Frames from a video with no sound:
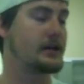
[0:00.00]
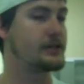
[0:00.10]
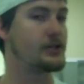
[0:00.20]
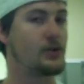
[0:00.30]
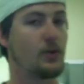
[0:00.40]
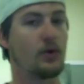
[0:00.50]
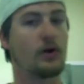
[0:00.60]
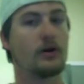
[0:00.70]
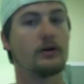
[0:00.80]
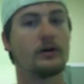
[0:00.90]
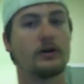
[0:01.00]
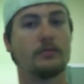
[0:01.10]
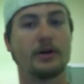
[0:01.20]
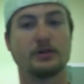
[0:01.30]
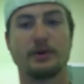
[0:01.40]
is your
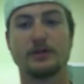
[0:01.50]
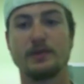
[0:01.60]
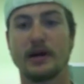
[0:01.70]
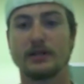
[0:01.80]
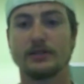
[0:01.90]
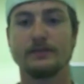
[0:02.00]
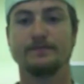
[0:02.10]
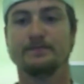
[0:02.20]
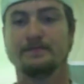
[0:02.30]
bench press max.